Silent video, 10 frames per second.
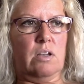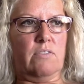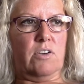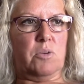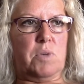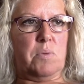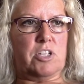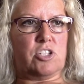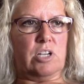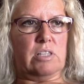For a
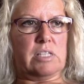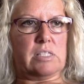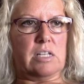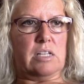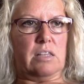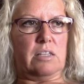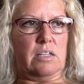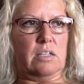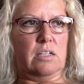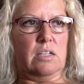moment, Charlotte said
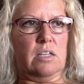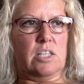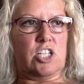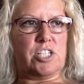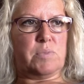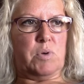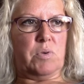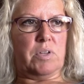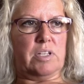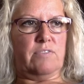nothing. Then she
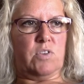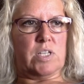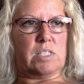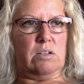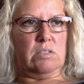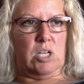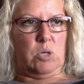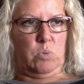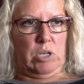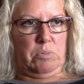spoke in a voice so low
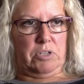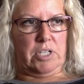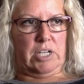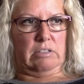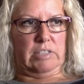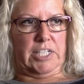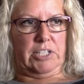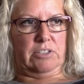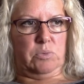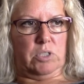Wilbur could hardly
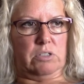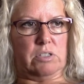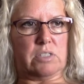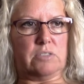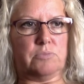hear the words.